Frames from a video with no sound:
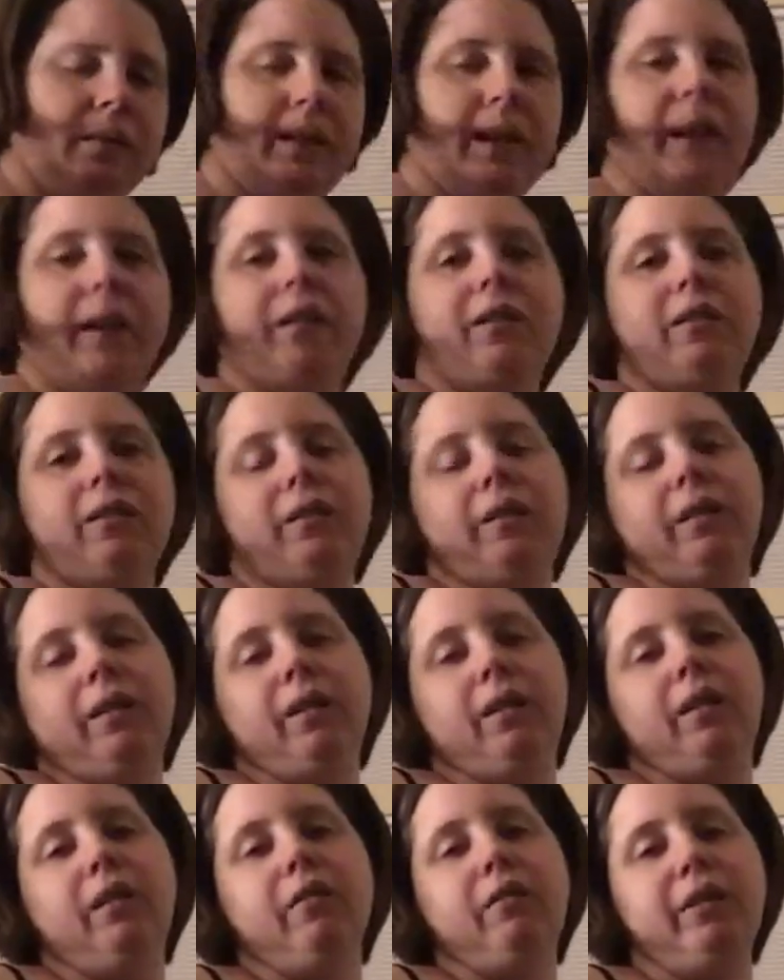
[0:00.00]
They're
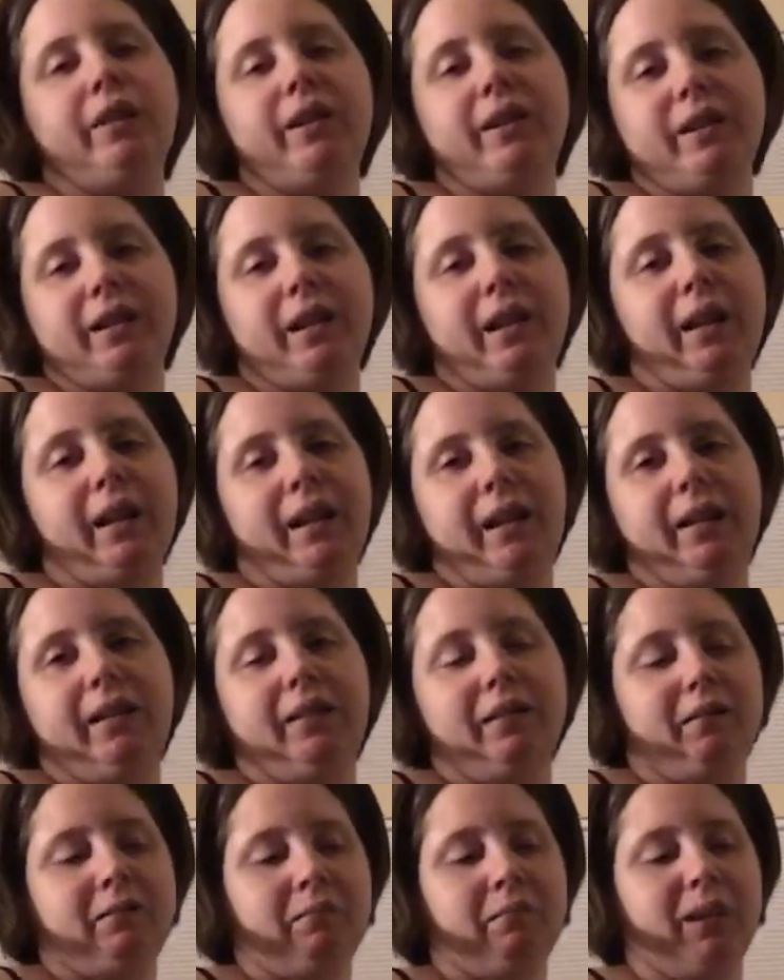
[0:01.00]
always
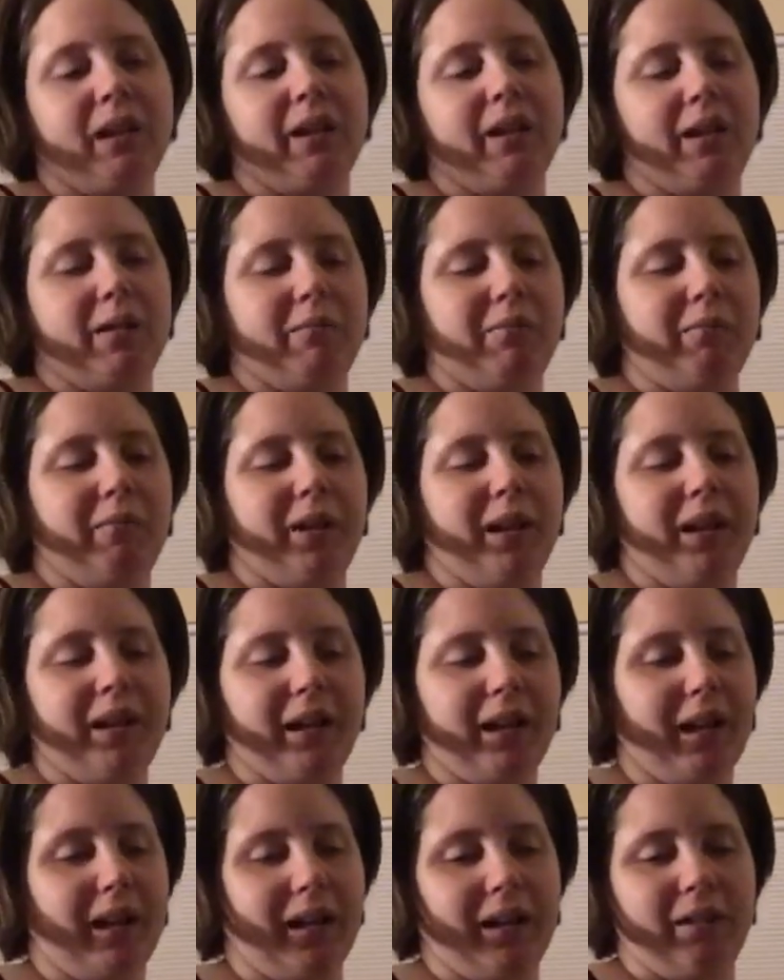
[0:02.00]
in my diaper bag
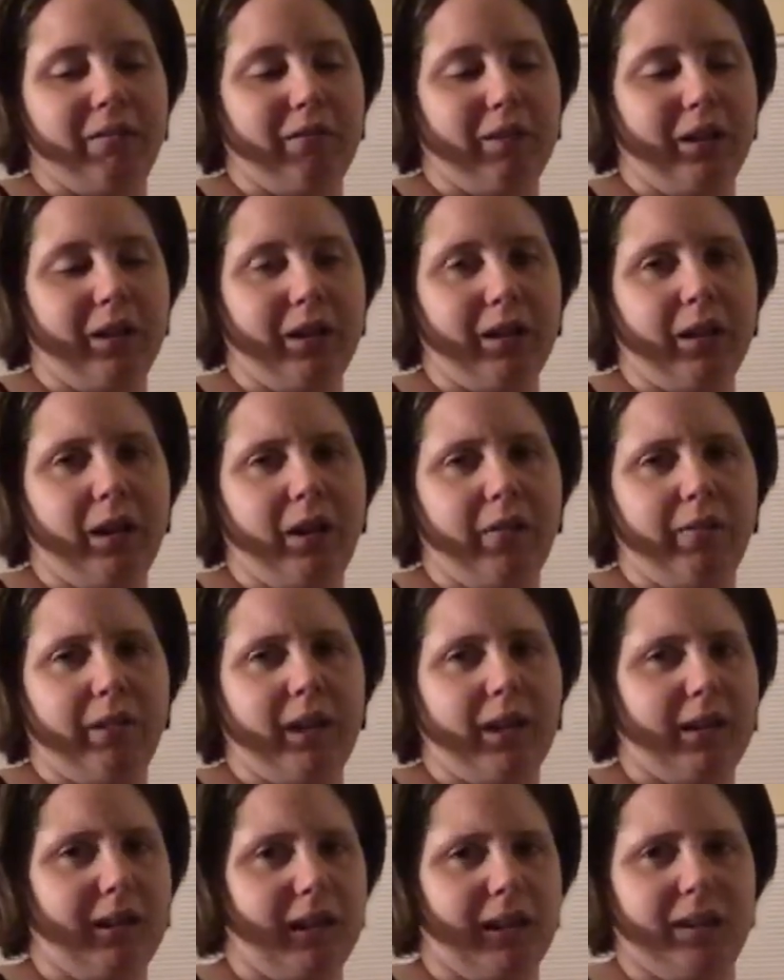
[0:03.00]
anyway. I've
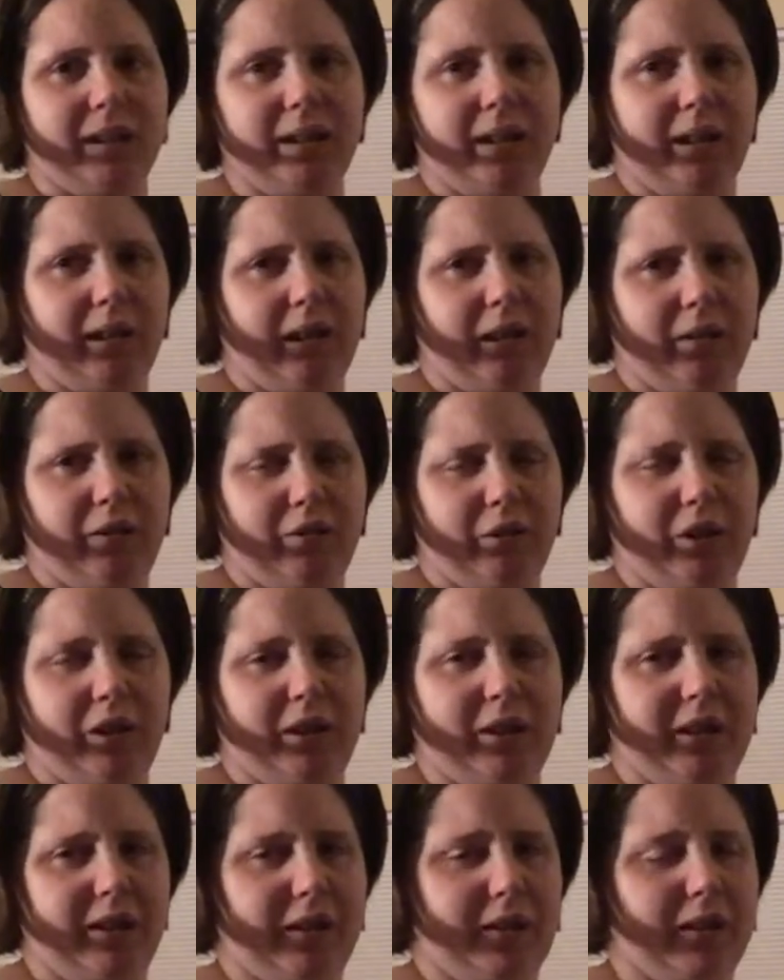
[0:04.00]
had these in here
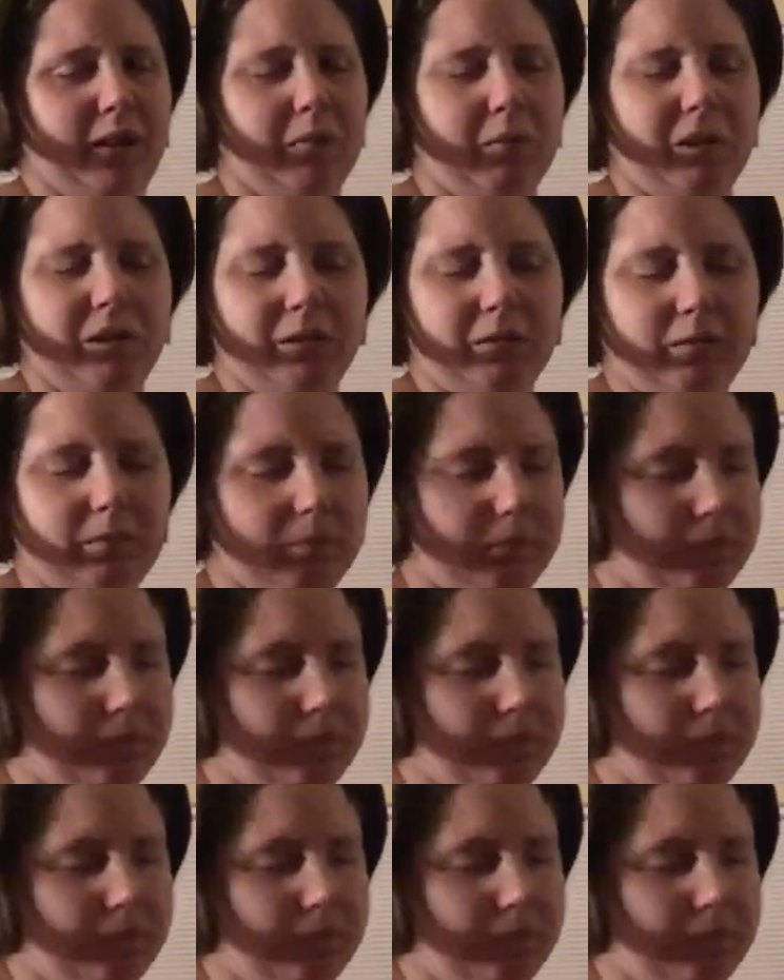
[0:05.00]
since the summer.